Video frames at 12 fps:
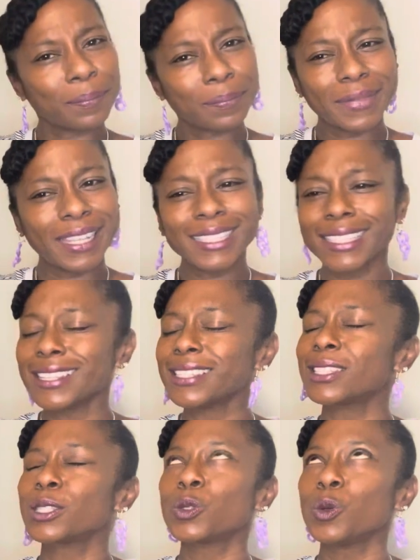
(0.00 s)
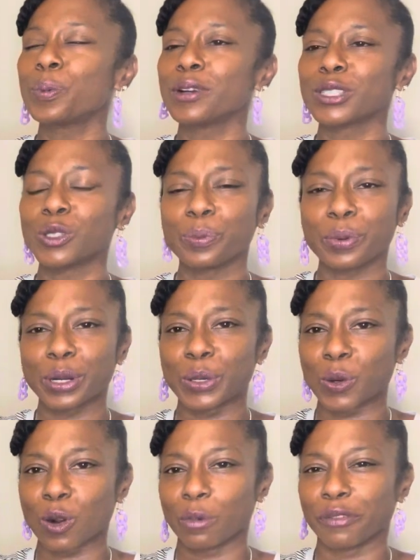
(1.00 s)
This is super, super
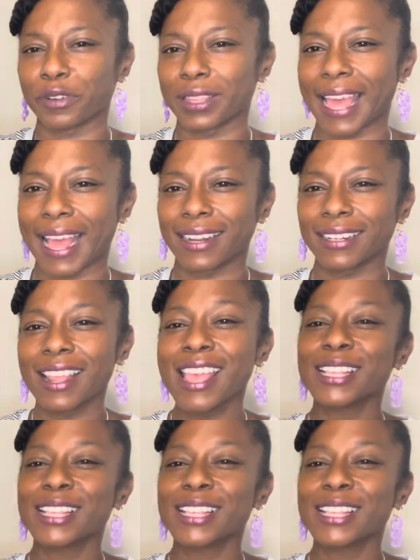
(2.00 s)
adorable for that.